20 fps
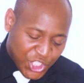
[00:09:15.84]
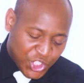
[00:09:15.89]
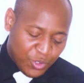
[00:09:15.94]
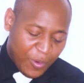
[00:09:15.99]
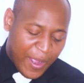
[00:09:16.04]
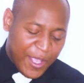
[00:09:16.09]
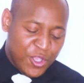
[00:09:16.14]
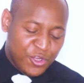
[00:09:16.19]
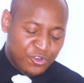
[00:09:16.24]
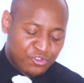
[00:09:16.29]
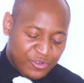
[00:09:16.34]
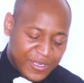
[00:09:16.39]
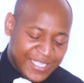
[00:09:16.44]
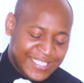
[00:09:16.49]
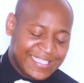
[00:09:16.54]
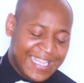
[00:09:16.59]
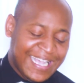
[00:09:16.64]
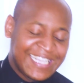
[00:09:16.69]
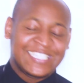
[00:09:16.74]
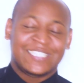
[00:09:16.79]
sure you
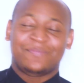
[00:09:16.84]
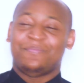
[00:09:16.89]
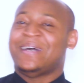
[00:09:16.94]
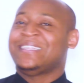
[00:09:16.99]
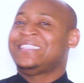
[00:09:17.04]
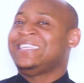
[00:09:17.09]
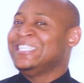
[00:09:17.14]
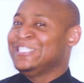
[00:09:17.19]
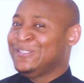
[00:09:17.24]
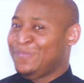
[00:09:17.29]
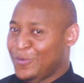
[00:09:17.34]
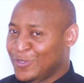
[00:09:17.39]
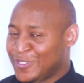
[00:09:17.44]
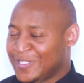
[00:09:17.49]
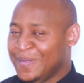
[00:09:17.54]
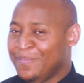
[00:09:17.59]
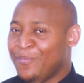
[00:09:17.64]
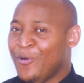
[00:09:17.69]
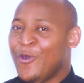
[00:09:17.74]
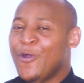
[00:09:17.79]
dress as smart as
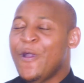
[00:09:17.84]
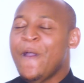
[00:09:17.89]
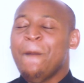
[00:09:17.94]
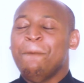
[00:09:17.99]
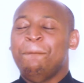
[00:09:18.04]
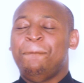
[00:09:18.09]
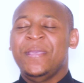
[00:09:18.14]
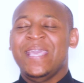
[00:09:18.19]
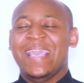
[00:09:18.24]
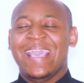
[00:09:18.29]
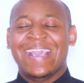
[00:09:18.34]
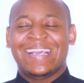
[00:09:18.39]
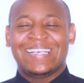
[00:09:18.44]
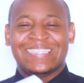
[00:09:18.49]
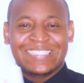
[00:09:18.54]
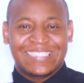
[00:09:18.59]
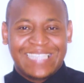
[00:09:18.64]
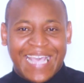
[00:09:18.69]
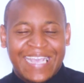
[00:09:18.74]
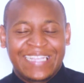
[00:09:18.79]
possible. Be
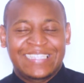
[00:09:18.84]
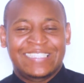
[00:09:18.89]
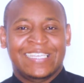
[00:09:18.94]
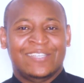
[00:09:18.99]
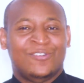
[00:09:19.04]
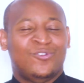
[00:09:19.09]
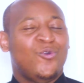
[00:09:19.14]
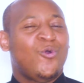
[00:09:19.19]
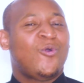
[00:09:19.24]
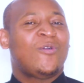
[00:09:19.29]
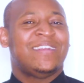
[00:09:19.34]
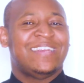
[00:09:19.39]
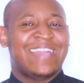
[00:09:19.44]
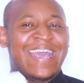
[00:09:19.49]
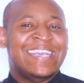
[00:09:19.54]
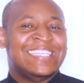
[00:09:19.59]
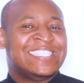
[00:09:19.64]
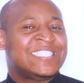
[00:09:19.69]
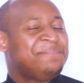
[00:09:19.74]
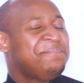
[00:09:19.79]
excited, look
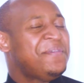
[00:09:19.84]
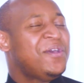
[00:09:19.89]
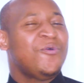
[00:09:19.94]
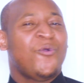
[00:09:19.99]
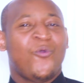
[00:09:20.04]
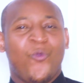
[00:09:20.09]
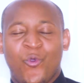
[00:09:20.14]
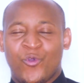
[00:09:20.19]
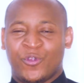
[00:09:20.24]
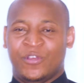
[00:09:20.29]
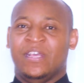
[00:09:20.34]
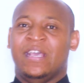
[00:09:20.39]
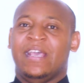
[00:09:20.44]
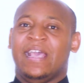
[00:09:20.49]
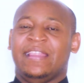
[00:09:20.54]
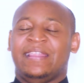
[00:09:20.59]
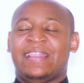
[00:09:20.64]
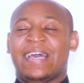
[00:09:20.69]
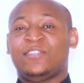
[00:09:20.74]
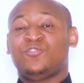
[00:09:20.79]
nice, smell good.
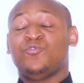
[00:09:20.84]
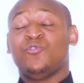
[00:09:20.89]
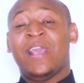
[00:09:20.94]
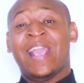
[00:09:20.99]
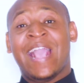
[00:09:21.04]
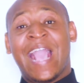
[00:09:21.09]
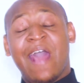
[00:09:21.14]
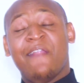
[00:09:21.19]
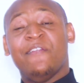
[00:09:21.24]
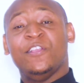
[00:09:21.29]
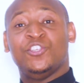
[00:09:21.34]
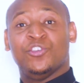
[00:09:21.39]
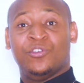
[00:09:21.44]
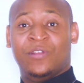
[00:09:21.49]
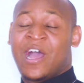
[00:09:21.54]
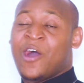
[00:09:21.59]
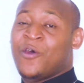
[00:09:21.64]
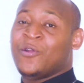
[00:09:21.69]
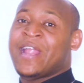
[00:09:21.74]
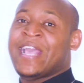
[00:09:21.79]
That will encourage your
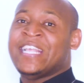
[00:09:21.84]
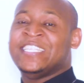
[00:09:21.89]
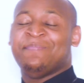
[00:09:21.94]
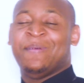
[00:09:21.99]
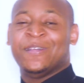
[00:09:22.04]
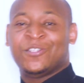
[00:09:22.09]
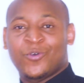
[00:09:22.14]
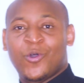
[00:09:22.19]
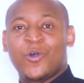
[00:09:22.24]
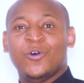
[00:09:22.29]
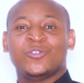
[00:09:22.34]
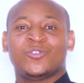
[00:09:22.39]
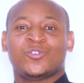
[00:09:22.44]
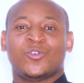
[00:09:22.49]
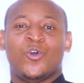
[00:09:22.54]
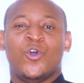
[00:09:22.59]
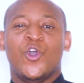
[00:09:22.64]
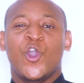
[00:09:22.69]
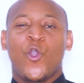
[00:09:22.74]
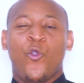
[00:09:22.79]
downlines, but
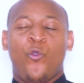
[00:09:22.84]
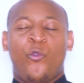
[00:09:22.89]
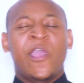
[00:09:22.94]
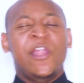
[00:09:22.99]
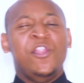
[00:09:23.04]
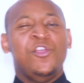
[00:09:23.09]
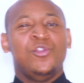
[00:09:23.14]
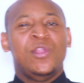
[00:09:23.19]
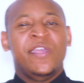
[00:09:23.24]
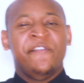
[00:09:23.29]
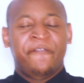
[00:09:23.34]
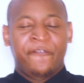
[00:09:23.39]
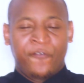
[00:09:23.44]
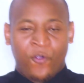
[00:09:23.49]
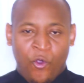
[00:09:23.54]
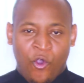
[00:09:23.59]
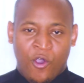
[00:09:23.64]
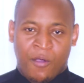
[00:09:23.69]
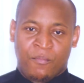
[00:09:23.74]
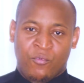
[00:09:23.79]
also when you leave
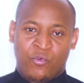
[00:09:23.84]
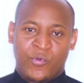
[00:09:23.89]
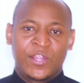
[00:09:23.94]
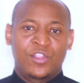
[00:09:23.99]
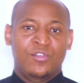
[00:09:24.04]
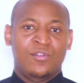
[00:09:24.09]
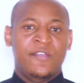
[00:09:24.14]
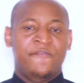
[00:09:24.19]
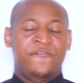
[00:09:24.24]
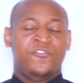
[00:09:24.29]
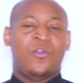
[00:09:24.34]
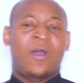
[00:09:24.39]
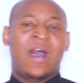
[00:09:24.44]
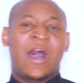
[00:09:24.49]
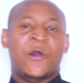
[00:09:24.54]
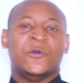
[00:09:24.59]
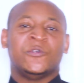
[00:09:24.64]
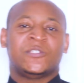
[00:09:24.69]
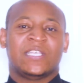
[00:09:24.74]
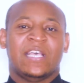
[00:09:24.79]
home, when you leave your
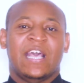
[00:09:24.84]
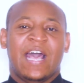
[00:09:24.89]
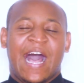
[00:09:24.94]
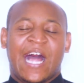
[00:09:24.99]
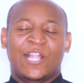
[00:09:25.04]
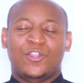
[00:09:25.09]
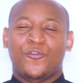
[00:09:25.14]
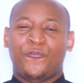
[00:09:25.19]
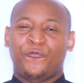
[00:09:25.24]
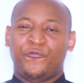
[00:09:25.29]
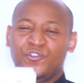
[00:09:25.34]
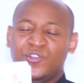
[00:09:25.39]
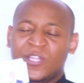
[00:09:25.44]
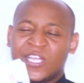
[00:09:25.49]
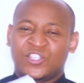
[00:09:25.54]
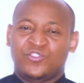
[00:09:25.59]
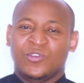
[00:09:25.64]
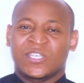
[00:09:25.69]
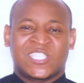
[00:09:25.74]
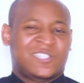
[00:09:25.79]
house and you feel
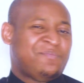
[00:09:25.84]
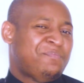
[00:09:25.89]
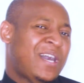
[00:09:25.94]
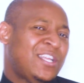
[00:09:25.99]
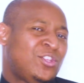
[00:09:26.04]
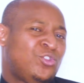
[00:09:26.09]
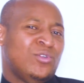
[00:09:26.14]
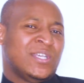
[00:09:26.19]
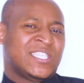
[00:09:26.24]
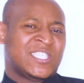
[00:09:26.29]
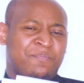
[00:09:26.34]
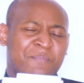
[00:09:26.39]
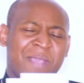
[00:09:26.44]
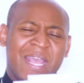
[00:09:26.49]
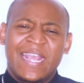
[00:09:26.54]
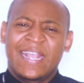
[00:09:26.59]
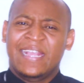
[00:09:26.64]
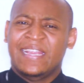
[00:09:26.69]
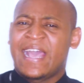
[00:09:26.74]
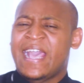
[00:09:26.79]
that you are smart, you are
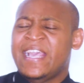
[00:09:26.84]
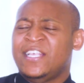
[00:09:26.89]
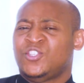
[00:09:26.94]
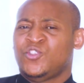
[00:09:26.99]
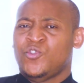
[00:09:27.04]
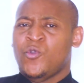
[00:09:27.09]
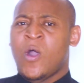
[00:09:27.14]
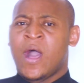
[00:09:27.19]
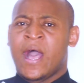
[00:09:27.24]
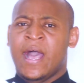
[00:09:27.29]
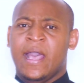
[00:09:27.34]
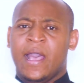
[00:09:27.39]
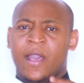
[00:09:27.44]
smelling nice, you are